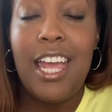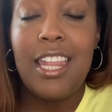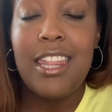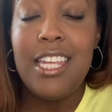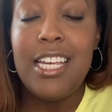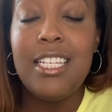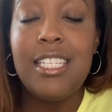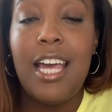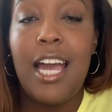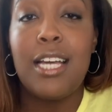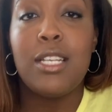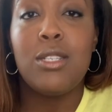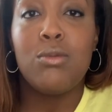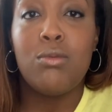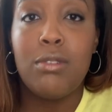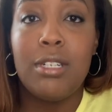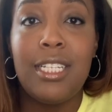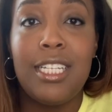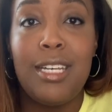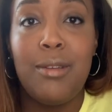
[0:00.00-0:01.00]
This has
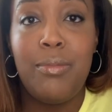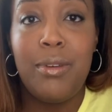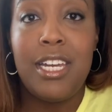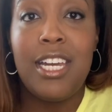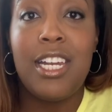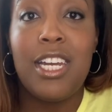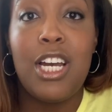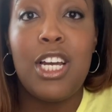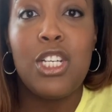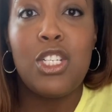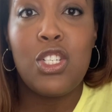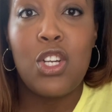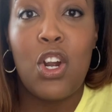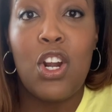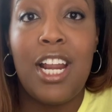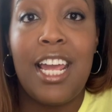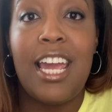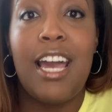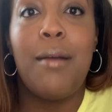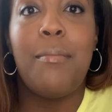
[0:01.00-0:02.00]
really been a
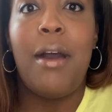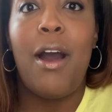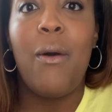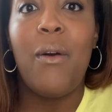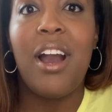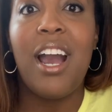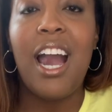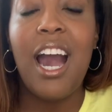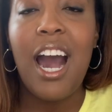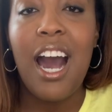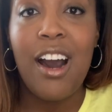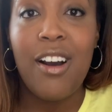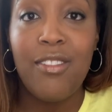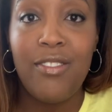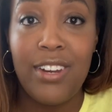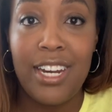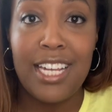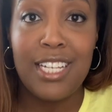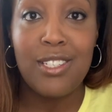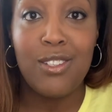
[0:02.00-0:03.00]
journey about
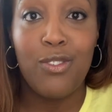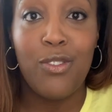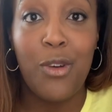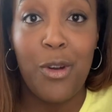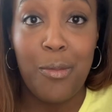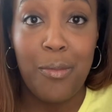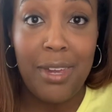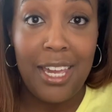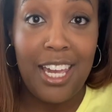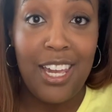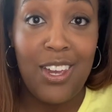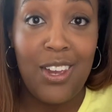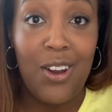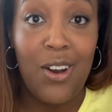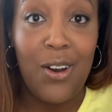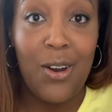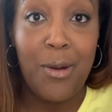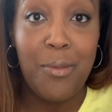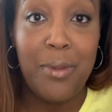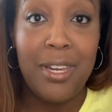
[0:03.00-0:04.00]
confidence for me,
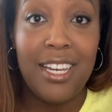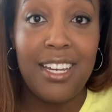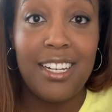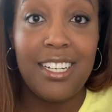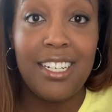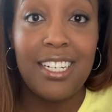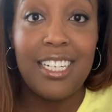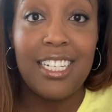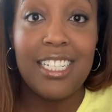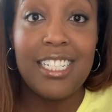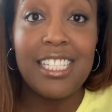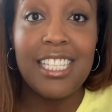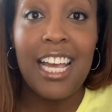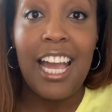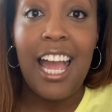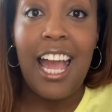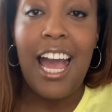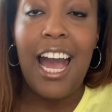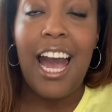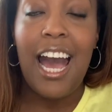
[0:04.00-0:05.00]
y'all, because
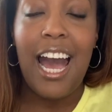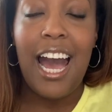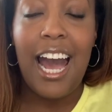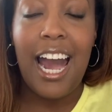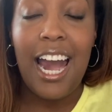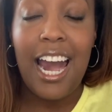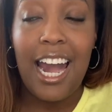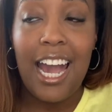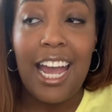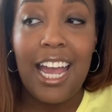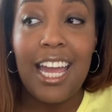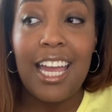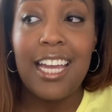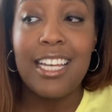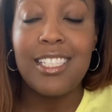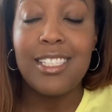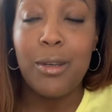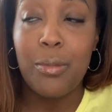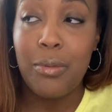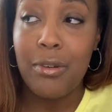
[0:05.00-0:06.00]
I
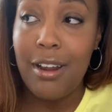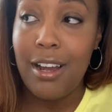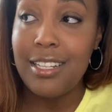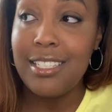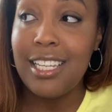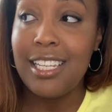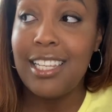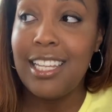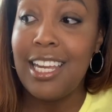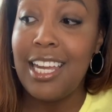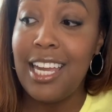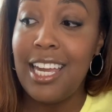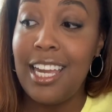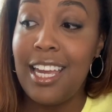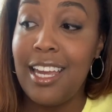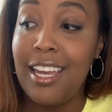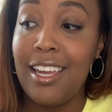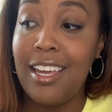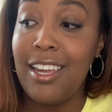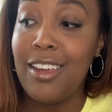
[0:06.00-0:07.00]

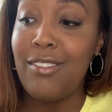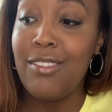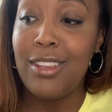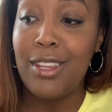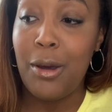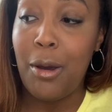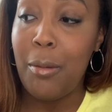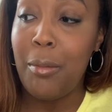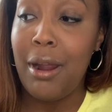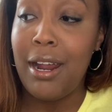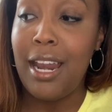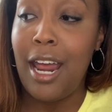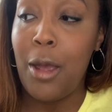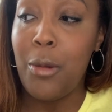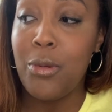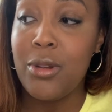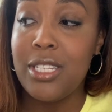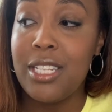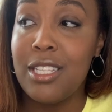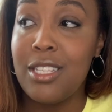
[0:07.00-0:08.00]
surprisingly, even though I might
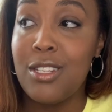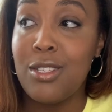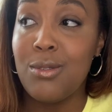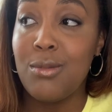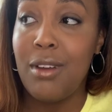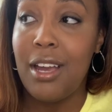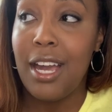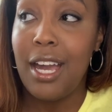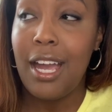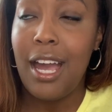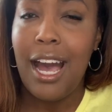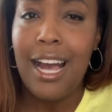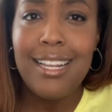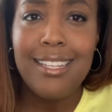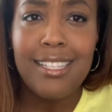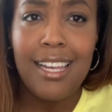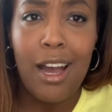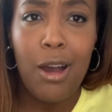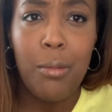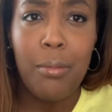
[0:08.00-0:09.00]
not present this way, I
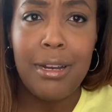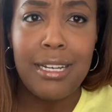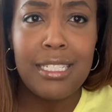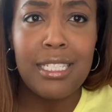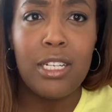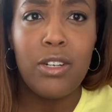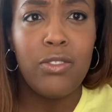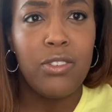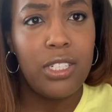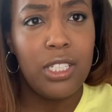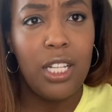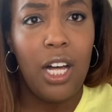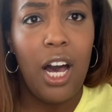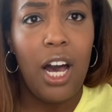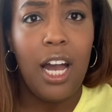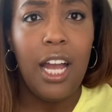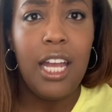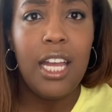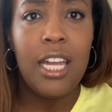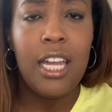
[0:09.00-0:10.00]
doubt myself a
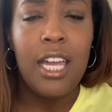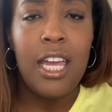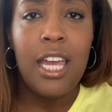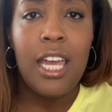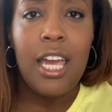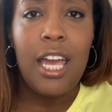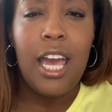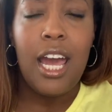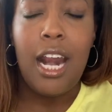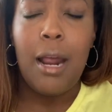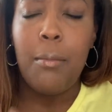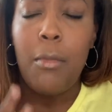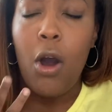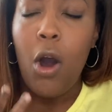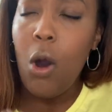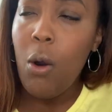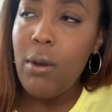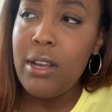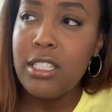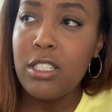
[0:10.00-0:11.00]
lot. And I'm
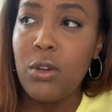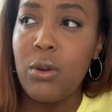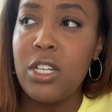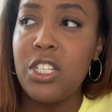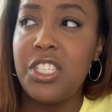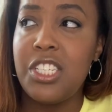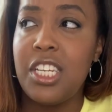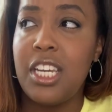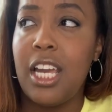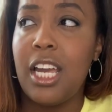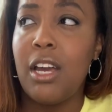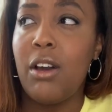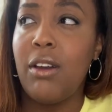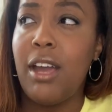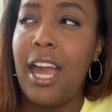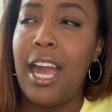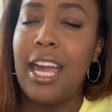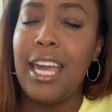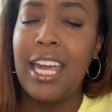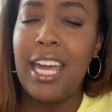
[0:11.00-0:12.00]
always questioning,
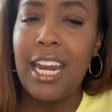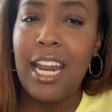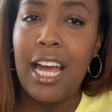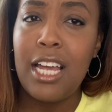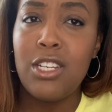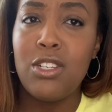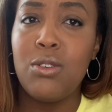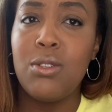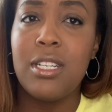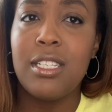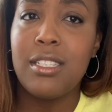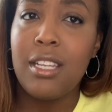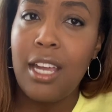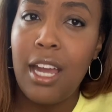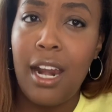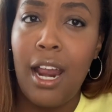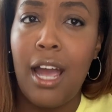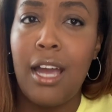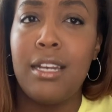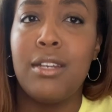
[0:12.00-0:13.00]
okay, can I do this?
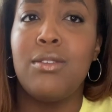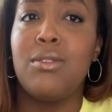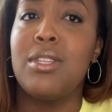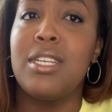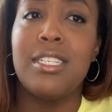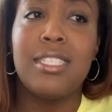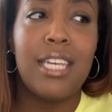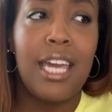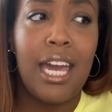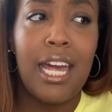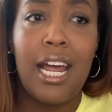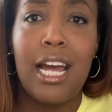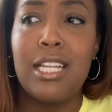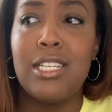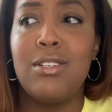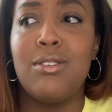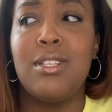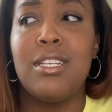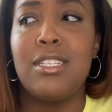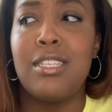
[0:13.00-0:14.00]
Can I do this? Can I
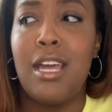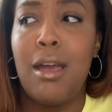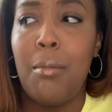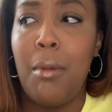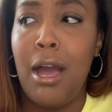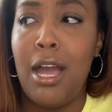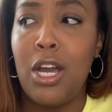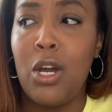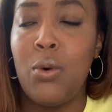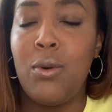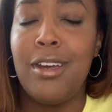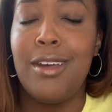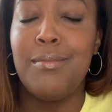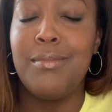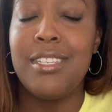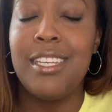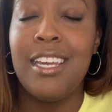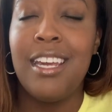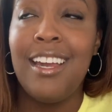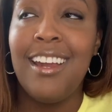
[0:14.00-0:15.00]
do this? Am I
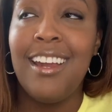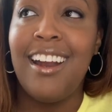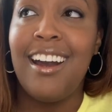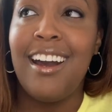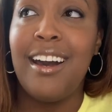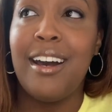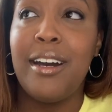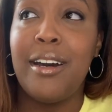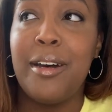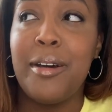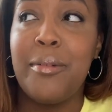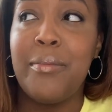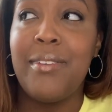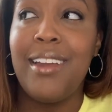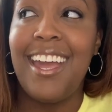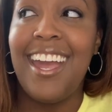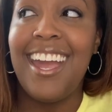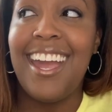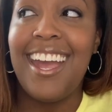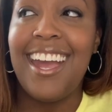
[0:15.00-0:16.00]
equipped? Um,
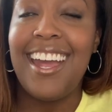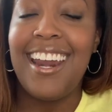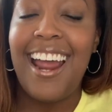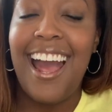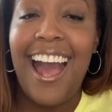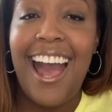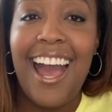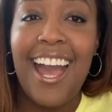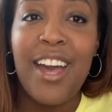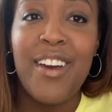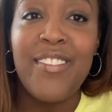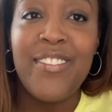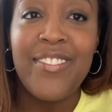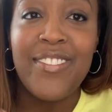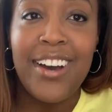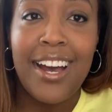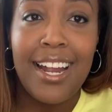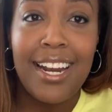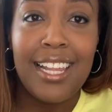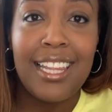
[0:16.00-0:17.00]
and I have
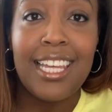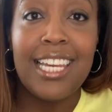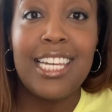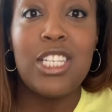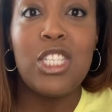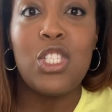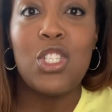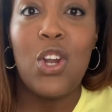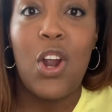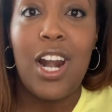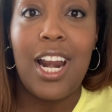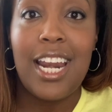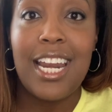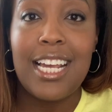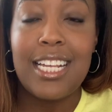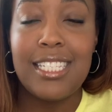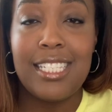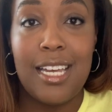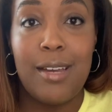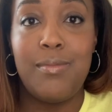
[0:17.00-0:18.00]
finally started
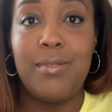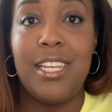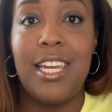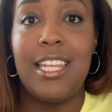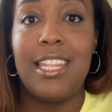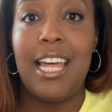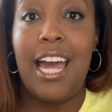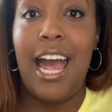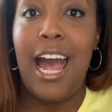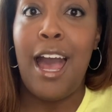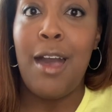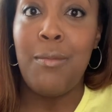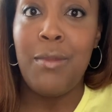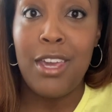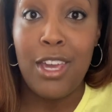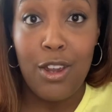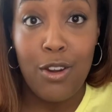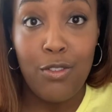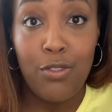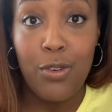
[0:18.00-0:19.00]
accepting that I'm
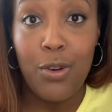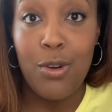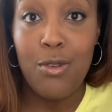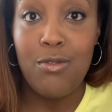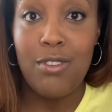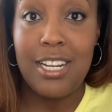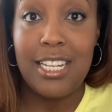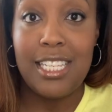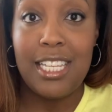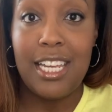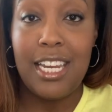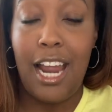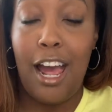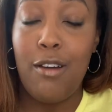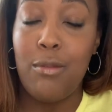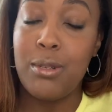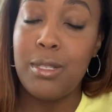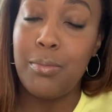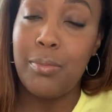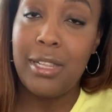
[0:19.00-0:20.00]
here for a reason.
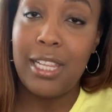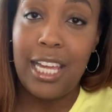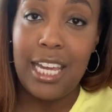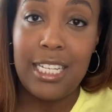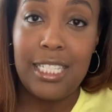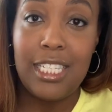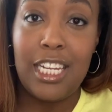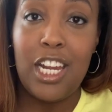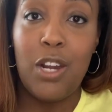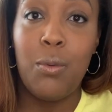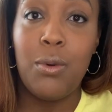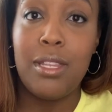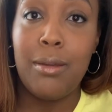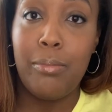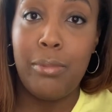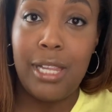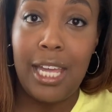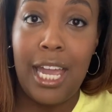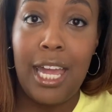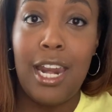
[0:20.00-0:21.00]
I was placed here with a
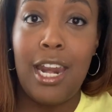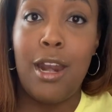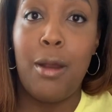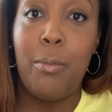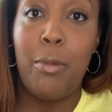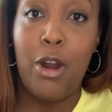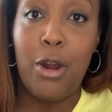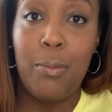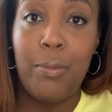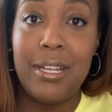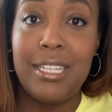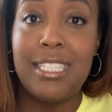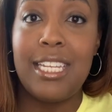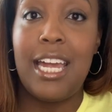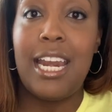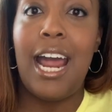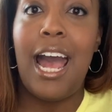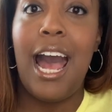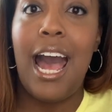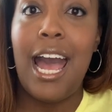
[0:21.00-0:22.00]
plan and a purpose,
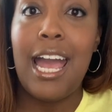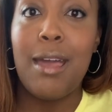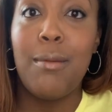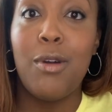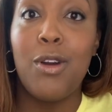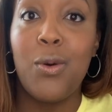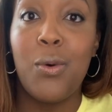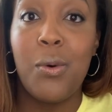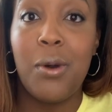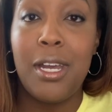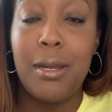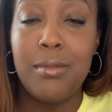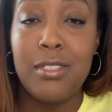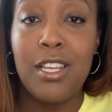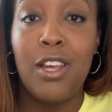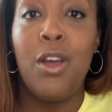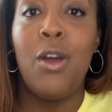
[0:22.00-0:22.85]
and I am equipped